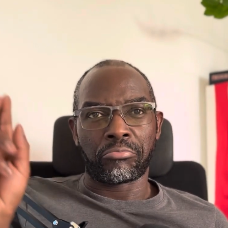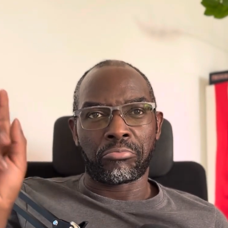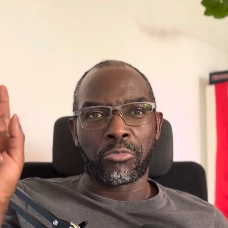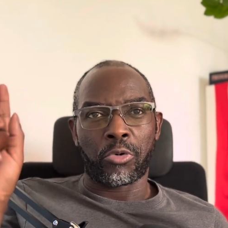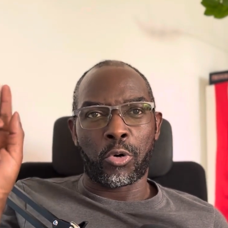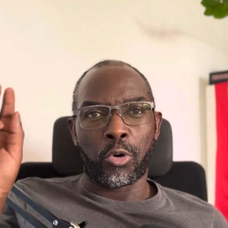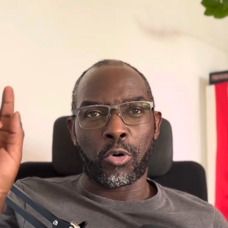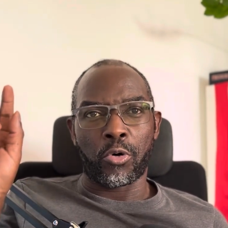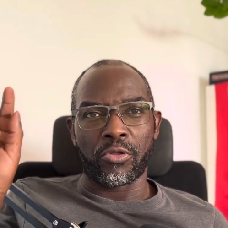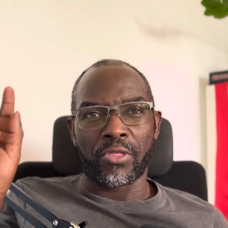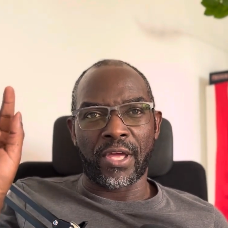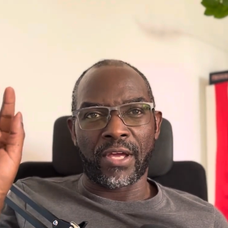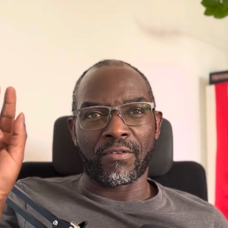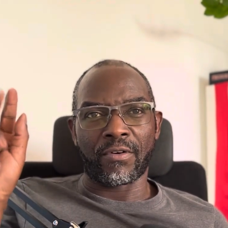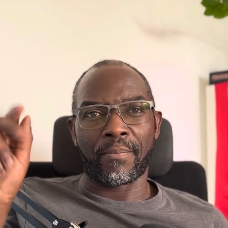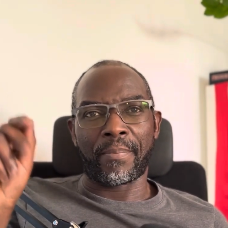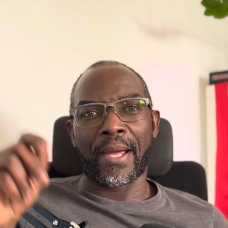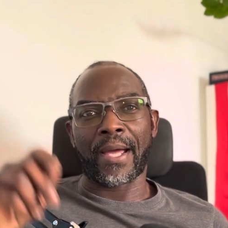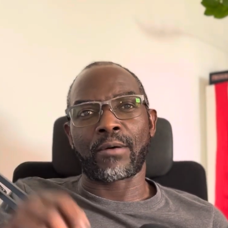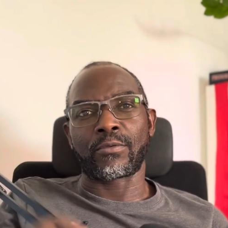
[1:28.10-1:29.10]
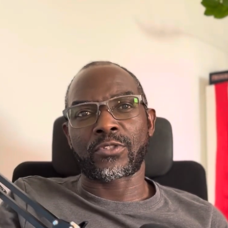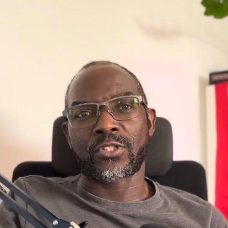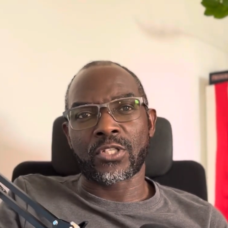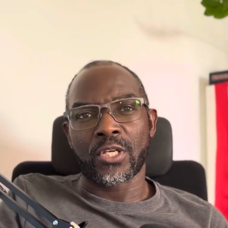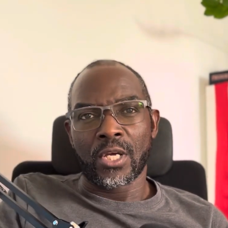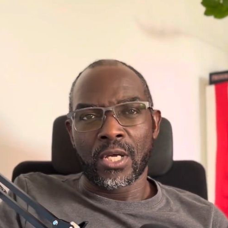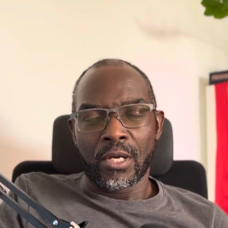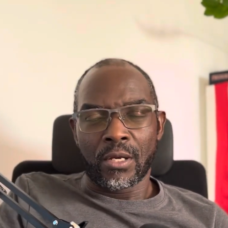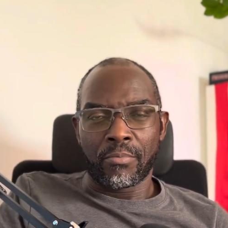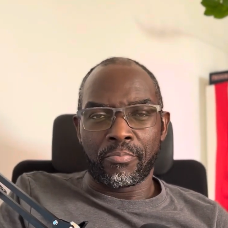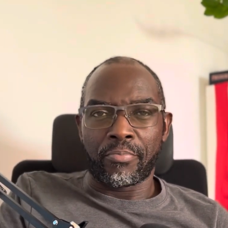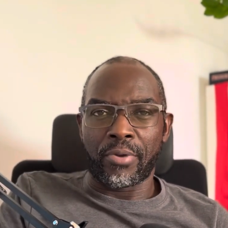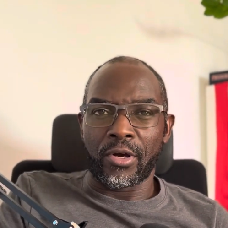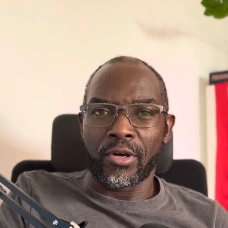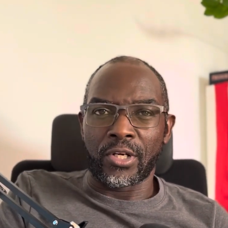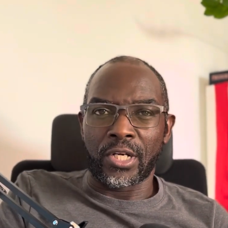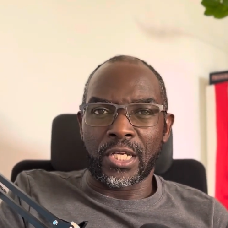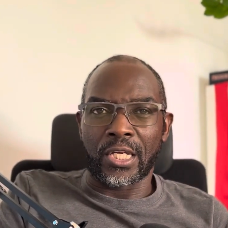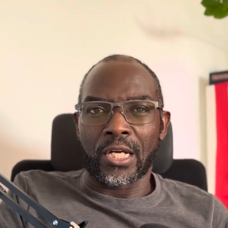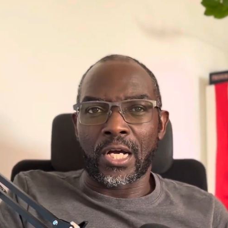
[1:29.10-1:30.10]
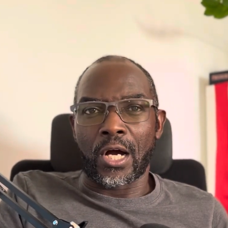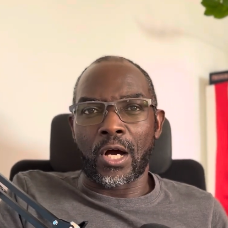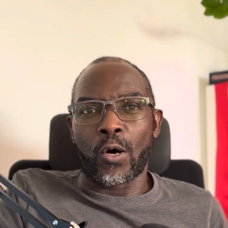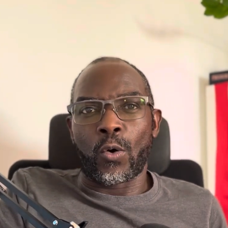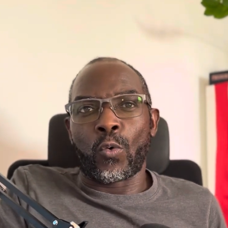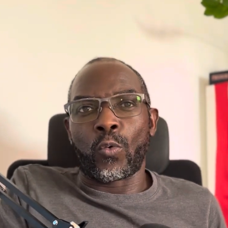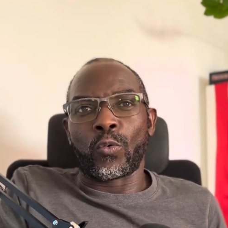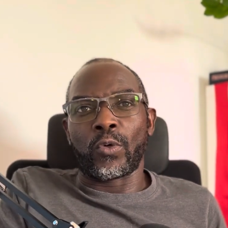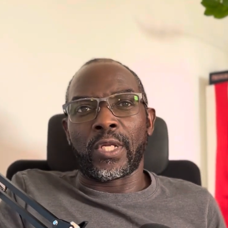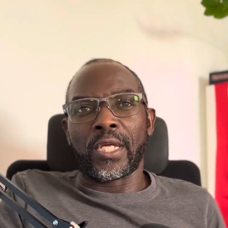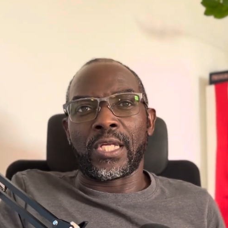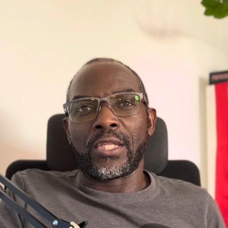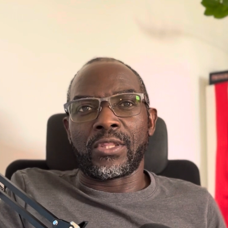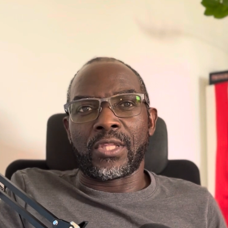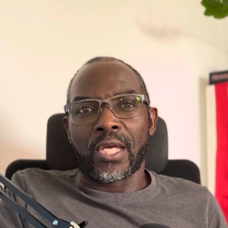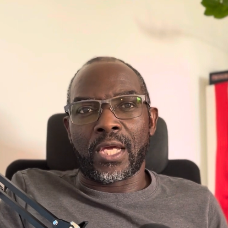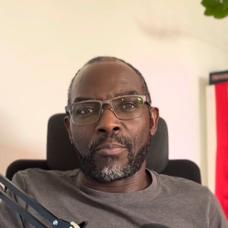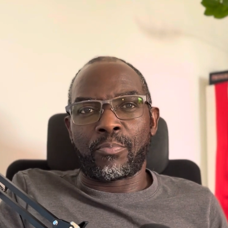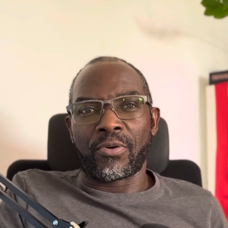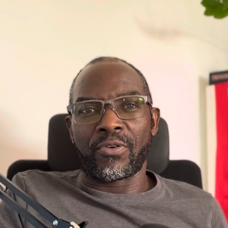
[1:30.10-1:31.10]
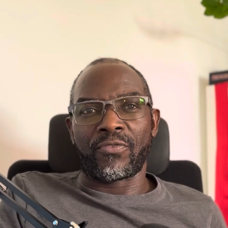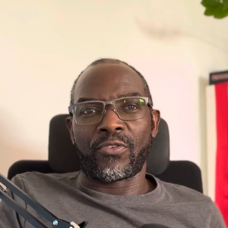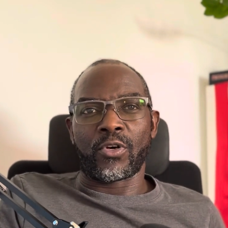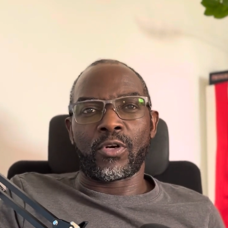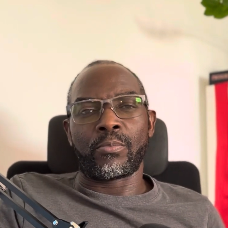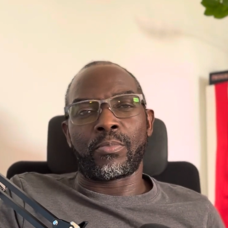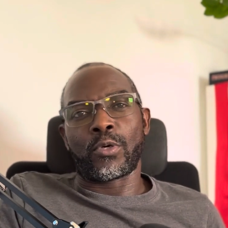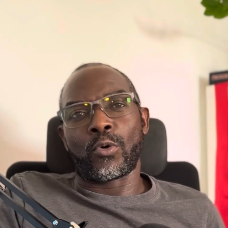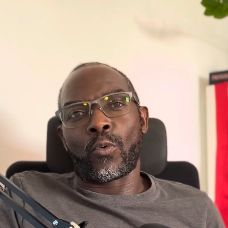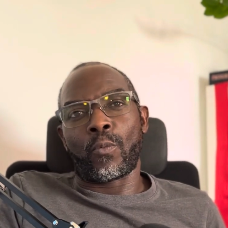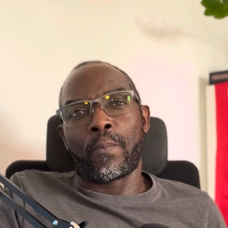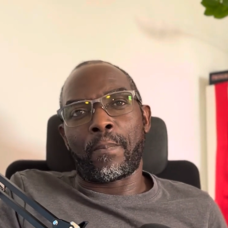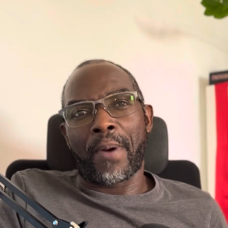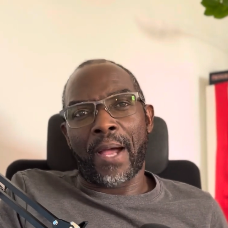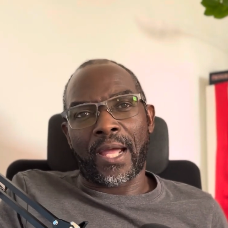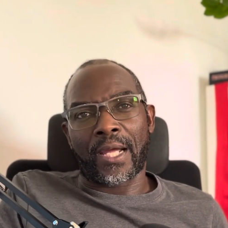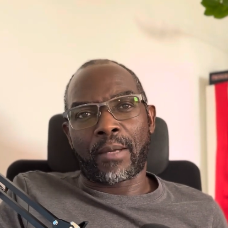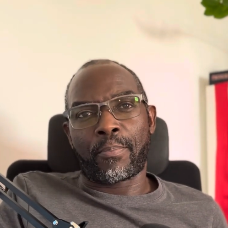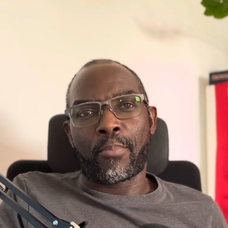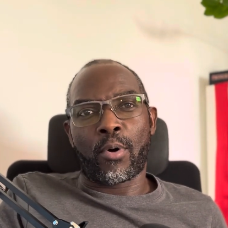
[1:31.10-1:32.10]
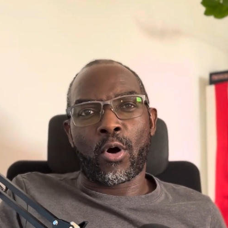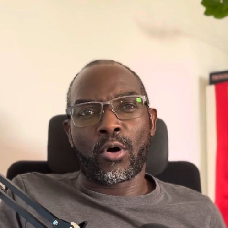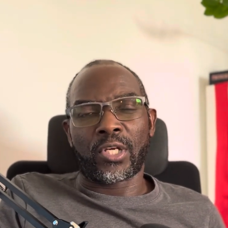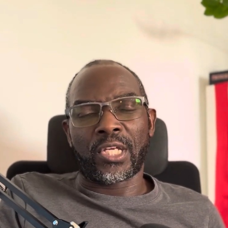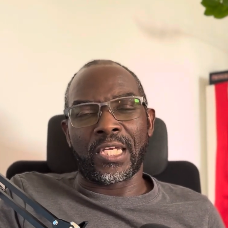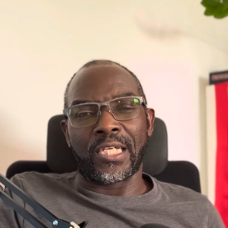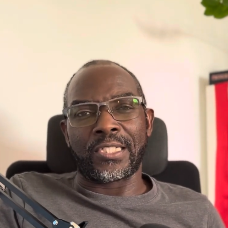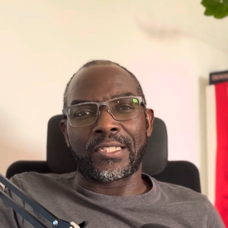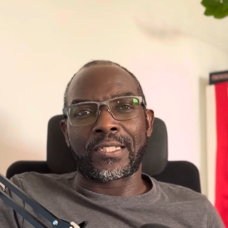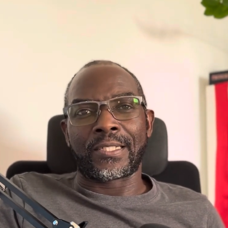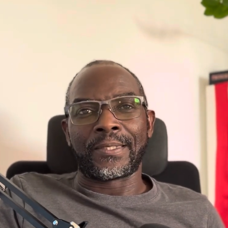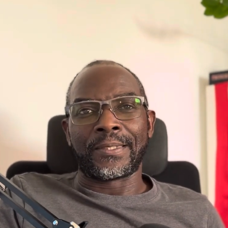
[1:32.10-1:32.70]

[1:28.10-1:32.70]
or thereabouts burning a hole in their proverbial back pocket.